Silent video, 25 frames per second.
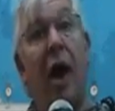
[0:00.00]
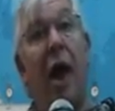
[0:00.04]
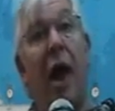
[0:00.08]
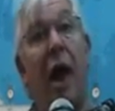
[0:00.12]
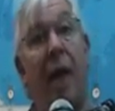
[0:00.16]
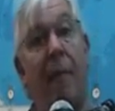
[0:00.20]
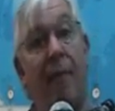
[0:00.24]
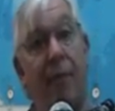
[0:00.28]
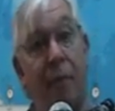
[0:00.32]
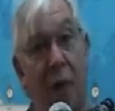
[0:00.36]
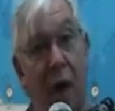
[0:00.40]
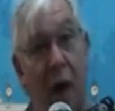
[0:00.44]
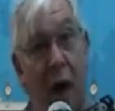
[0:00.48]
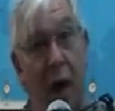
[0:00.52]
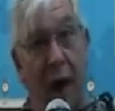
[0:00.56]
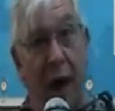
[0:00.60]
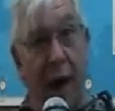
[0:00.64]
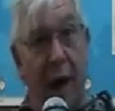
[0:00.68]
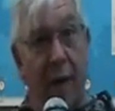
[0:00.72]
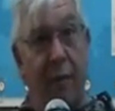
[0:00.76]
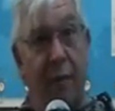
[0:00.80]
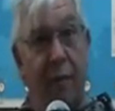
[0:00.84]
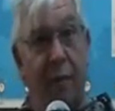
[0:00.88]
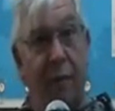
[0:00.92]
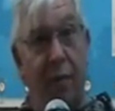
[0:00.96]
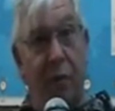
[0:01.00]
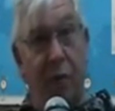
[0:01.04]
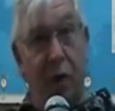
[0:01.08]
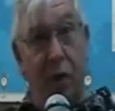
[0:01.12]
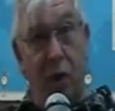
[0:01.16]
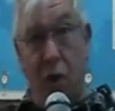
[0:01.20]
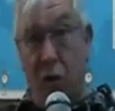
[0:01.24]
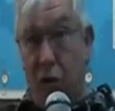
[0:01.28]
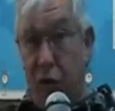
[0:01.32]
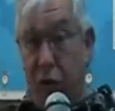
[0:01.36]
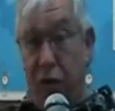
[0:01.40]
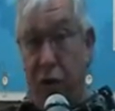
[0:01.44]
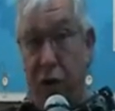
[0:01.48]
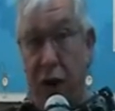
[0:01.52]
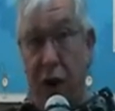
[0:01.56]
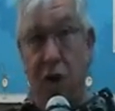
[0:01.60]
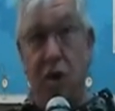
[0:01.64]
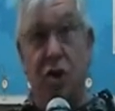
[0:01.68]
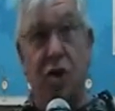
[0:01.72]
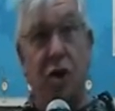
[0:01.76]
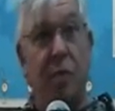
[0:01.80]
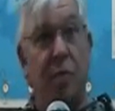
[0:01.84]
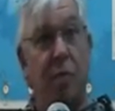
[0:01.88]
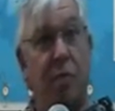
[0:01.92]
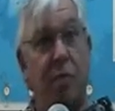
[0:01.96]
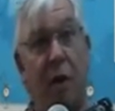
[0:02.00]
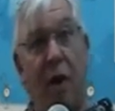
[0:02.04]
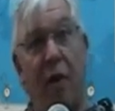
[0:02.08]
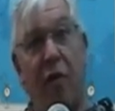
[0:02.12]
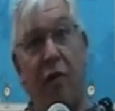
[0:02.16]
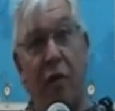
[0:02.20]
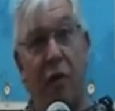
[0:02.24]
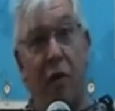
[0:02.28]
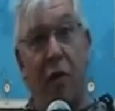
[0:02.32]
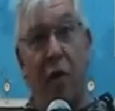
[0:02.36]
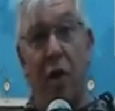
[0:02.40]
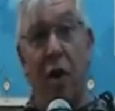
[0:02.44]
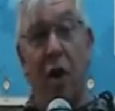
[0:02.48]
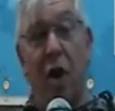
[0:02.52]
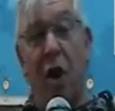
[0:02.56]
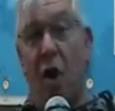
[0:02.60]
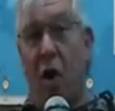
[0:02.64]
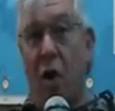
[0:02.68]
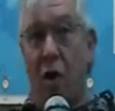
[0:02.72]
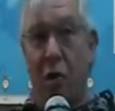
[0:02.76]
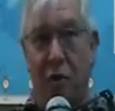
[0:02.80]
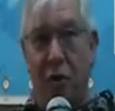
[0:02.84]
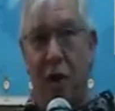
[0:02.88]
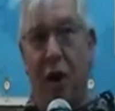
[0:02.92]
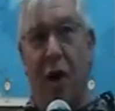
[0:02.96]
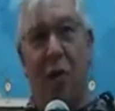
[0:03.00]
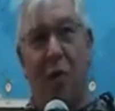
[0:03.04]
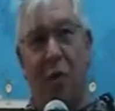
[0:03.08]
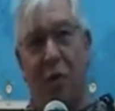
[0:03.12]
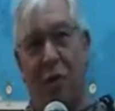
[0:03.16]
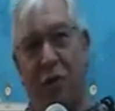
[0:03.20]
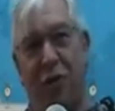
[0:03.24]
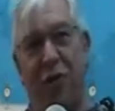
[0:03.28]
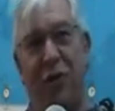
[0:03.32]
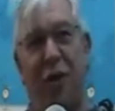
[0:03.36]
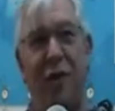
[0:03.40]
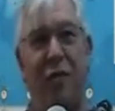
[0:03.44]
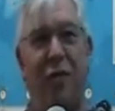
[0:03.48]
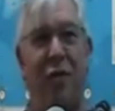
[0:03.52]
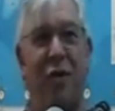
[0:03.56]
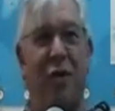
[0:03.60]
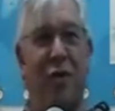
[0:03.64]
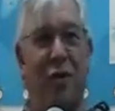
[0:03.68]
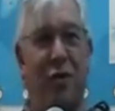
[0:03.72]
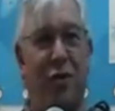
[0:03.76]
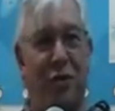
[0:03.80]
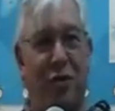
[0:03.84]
and not have your station buffer on their receivers.